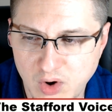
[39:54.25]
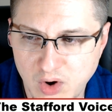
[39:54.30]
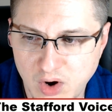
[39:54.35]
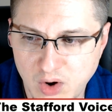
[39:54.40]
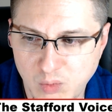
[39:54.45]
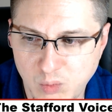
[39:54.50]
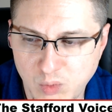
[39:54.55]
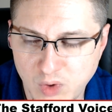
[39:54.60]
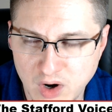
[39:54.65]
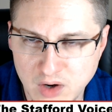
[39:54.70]

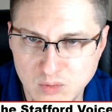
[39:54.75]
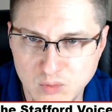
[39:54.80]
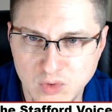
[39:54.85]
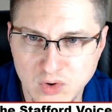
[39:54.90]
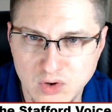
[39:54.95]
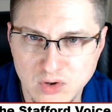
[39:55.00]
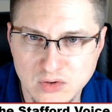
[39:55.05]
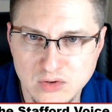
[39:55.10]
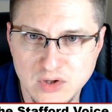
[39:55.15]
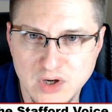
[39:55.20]
one
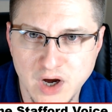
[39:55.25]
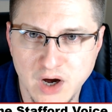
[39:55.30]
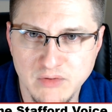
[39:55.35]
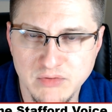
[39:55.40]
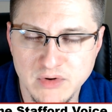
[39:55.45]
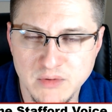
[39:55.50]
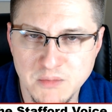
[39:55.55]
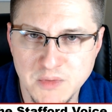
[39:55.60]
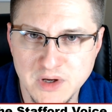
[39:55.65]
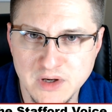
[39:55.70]
world
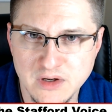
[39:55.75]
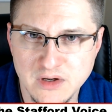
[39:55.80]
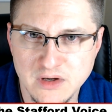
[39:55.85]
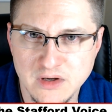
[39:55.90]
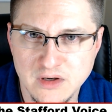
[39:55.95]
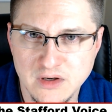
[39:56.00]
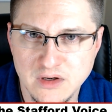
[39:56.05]
government?